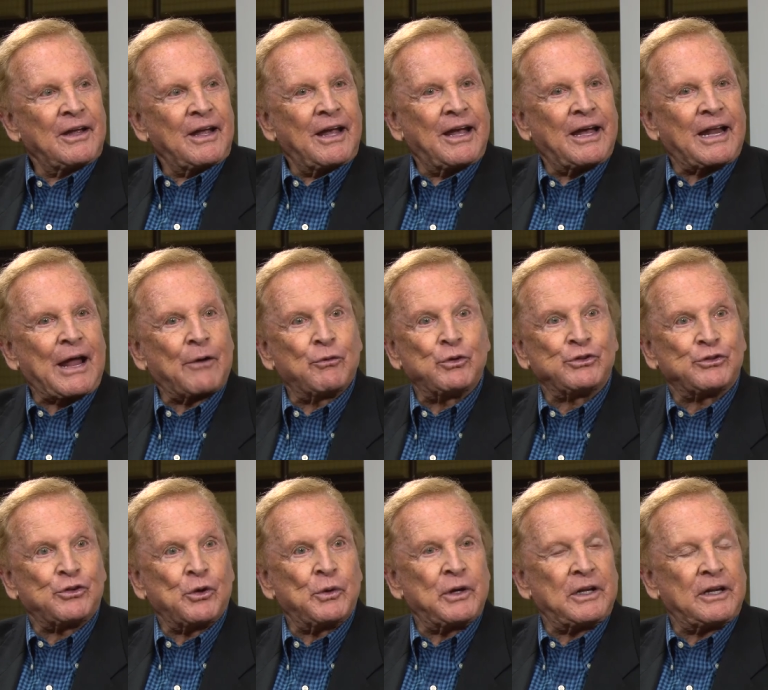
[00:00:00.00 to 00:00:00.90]
And I was
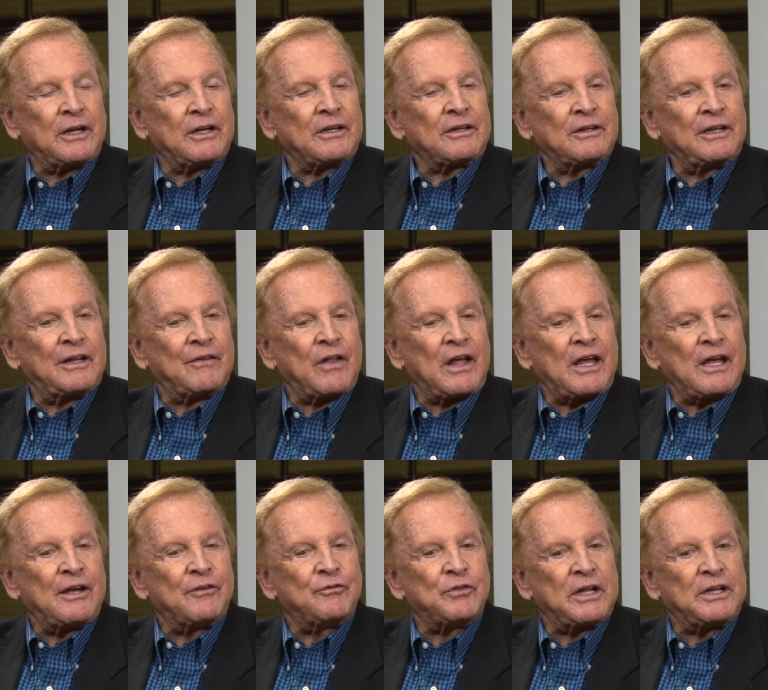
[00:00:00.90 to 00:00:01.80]
doing it in
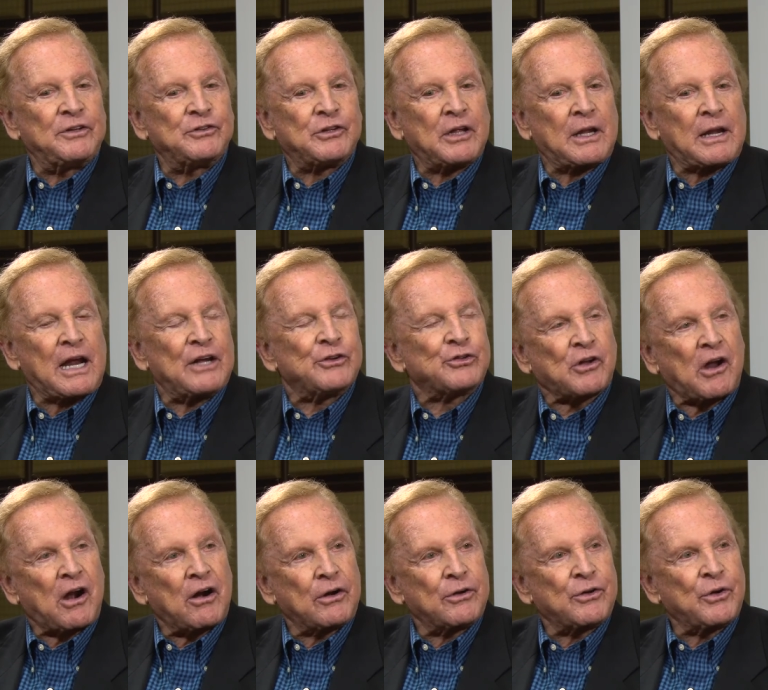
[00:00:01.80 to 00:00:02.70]
the evenings, and I
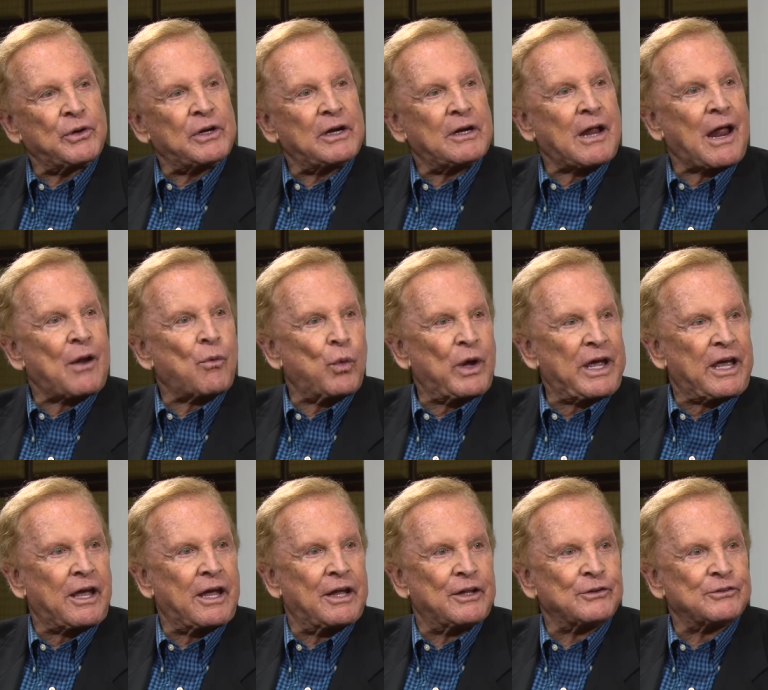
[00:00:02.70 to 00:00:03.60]
started doing it on
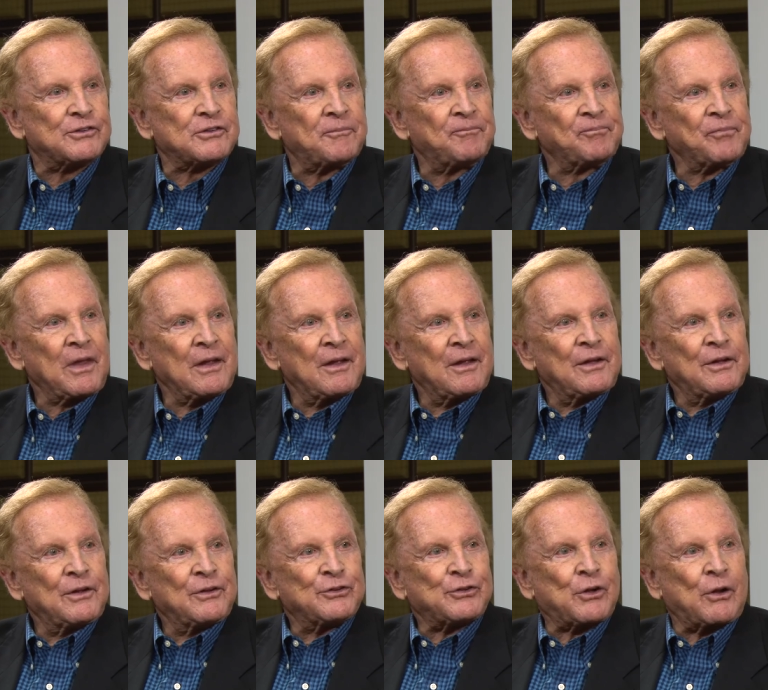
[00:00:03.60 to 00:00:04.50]
weekends.
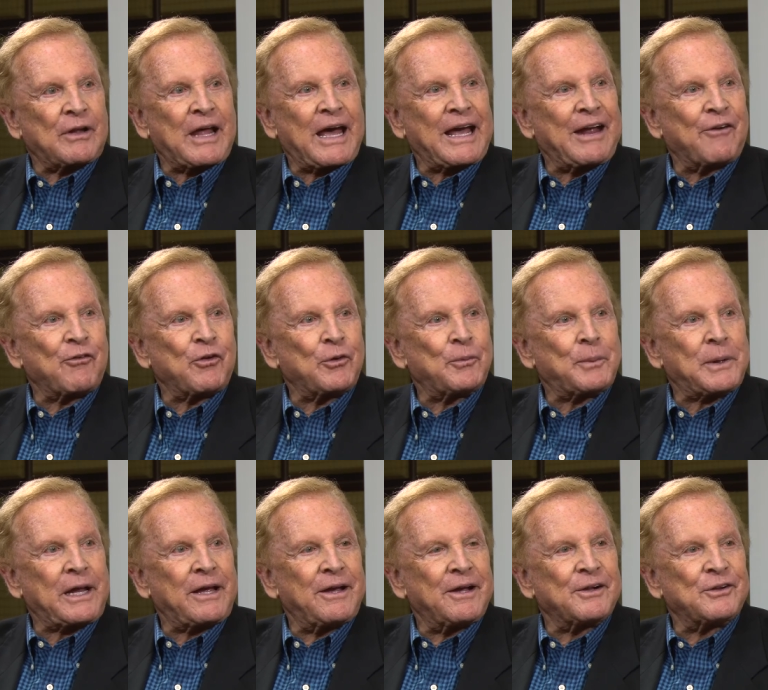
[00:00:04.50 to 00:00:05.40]
So like
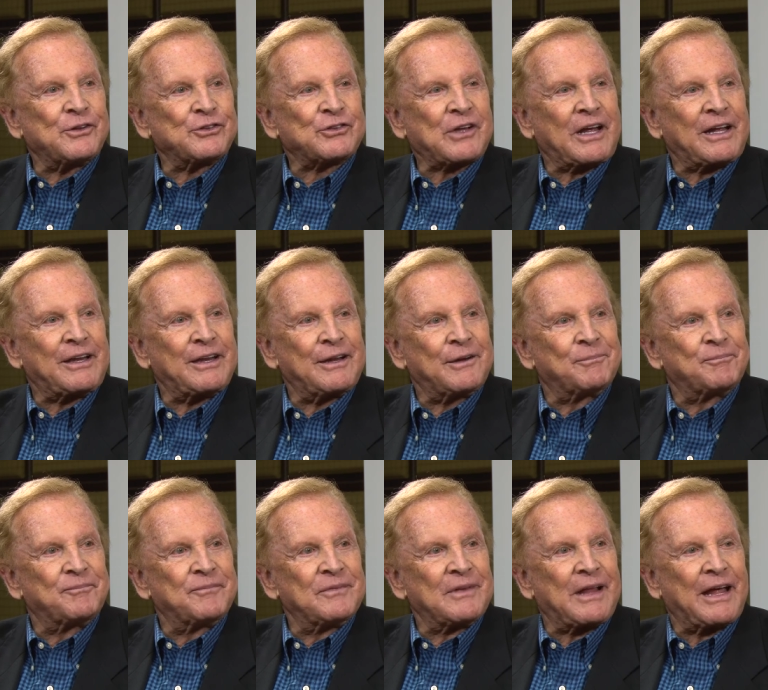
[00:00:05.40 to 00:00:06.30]
everybody else, I did,
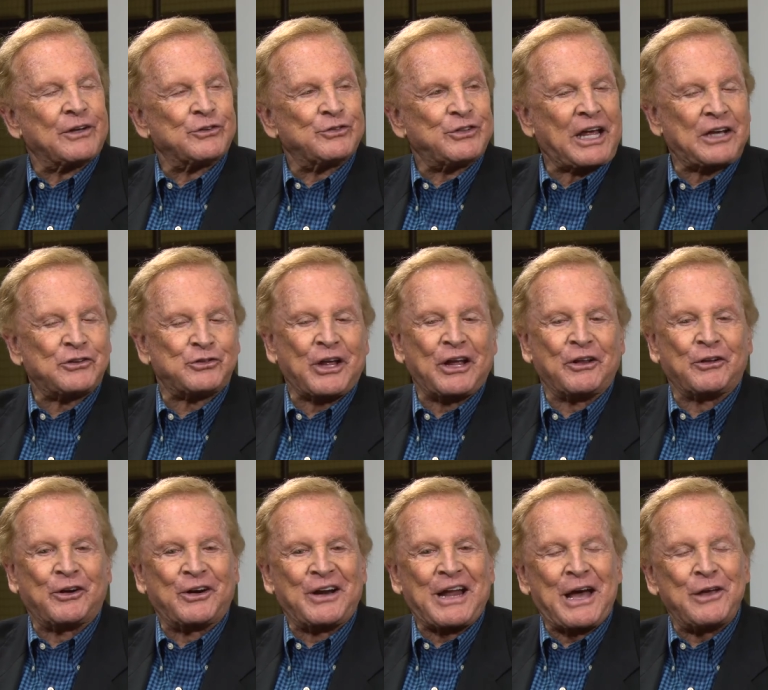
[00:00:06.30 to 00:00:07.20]
like Zig
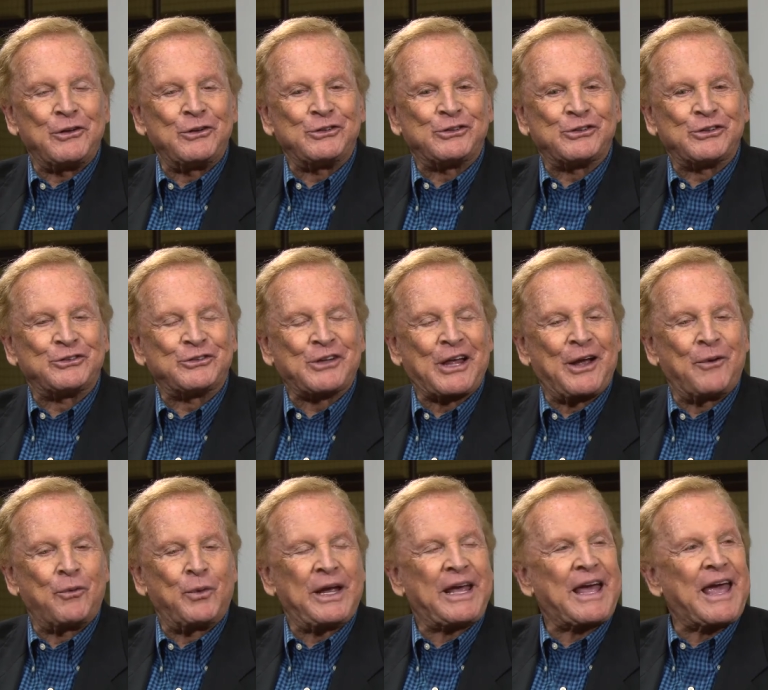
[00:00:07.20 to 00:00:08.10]
Ziglar and I used to say,
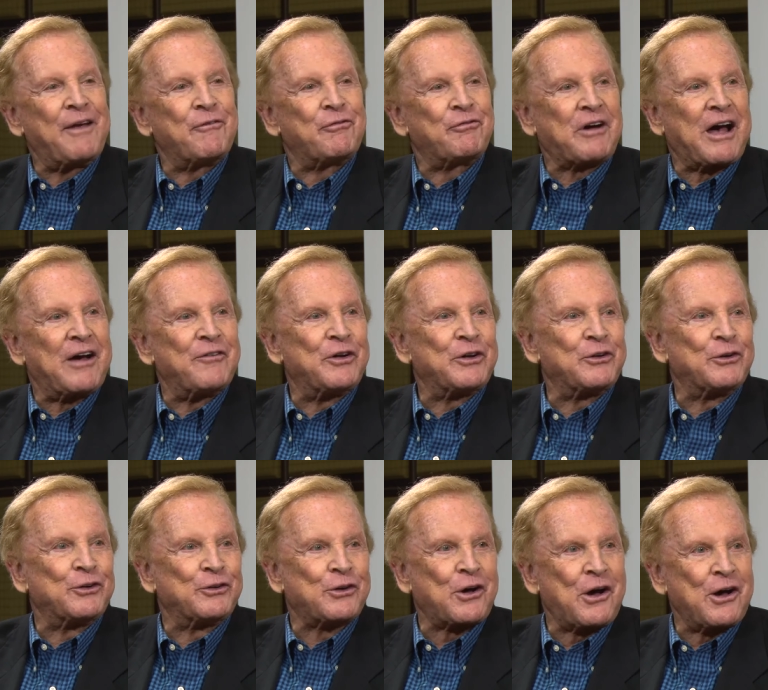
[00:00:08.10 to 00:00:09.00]
we gave five
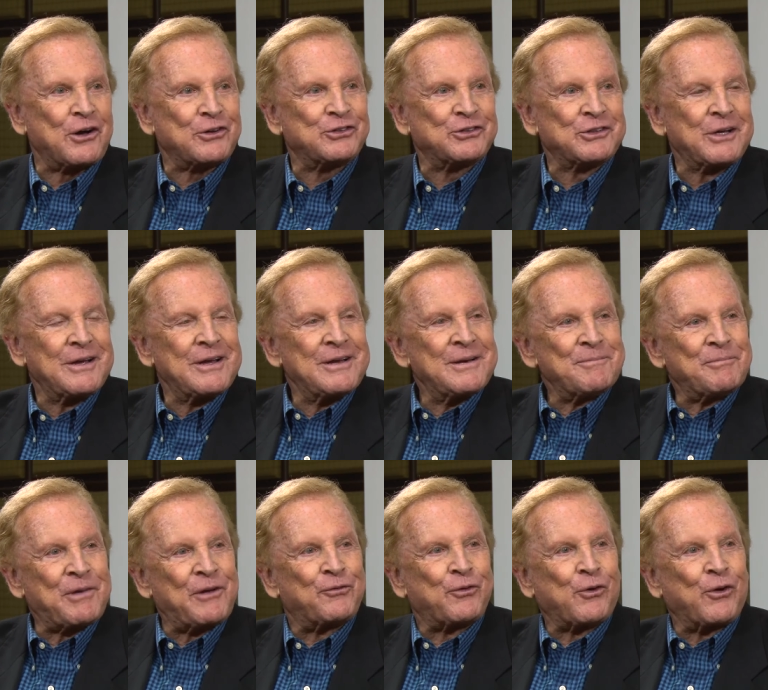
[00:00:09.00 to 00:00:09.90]
hundred talks
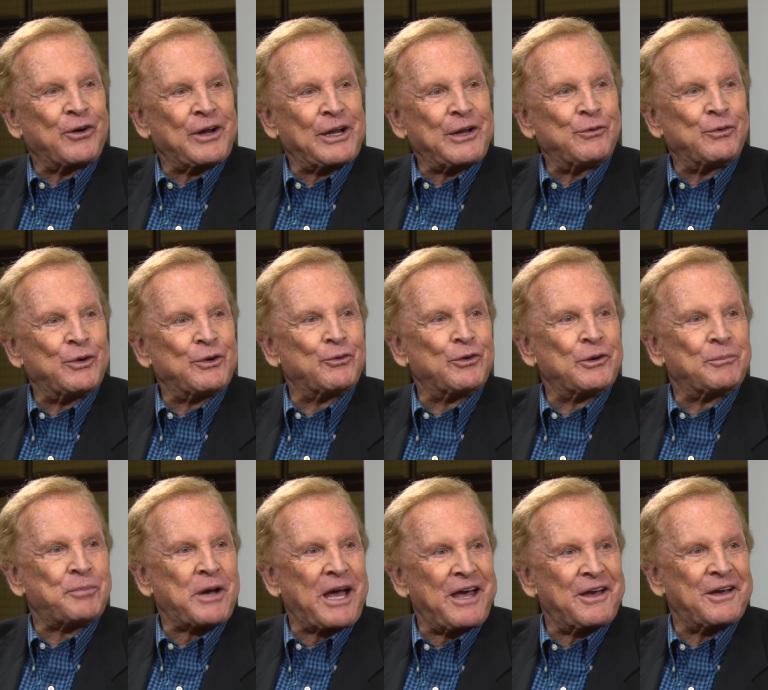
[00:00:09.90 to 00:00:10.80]
before anyone
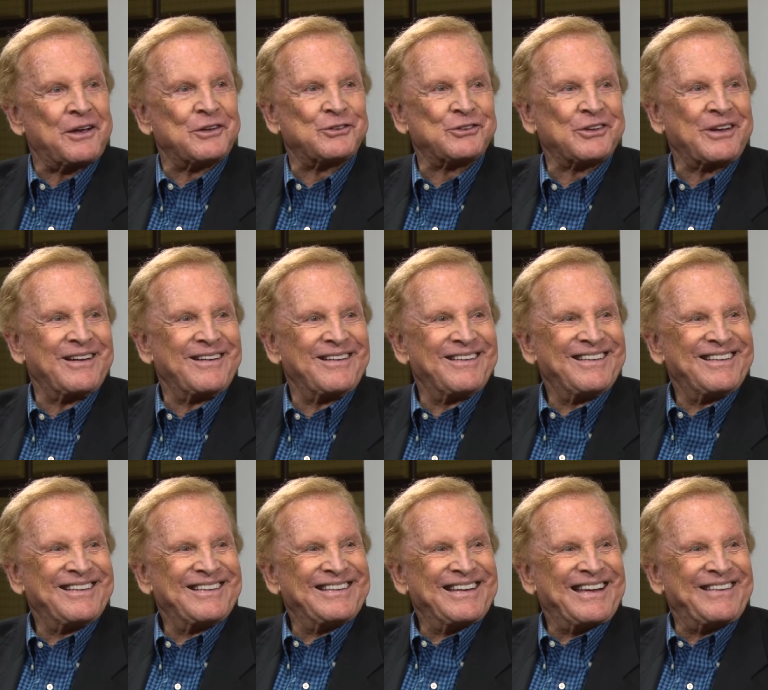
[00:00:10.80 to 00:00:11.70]
would pay us.
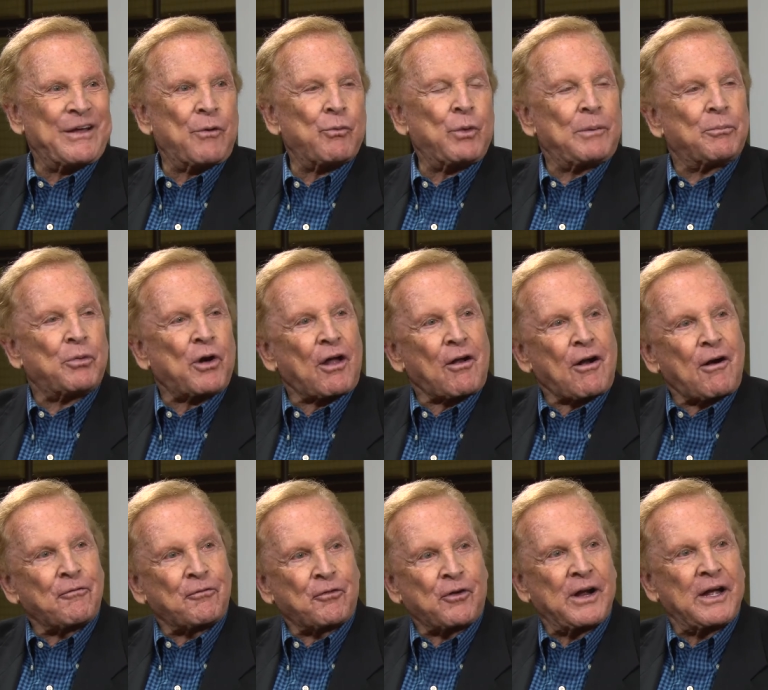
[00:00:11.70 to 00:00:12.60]
And then we brought
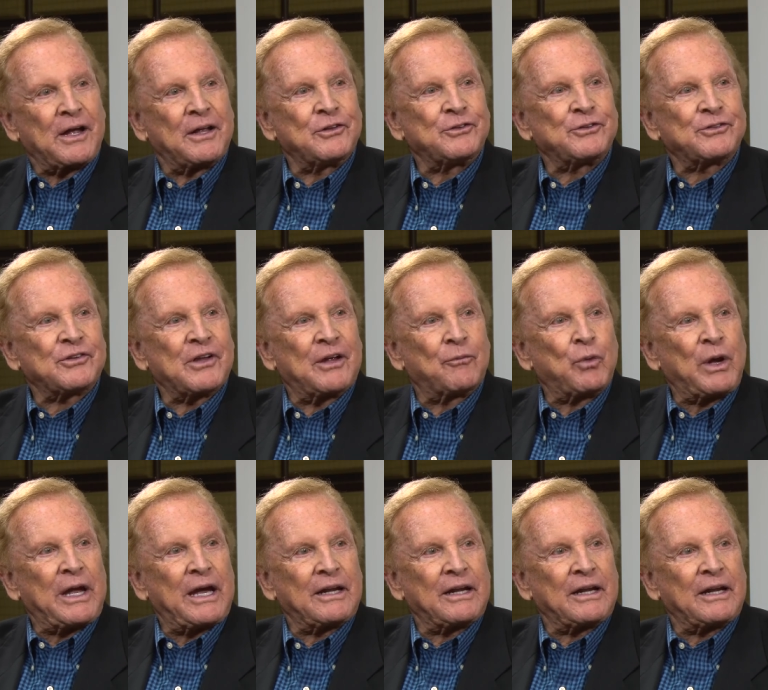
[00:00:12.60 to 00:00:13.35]
our friends, and we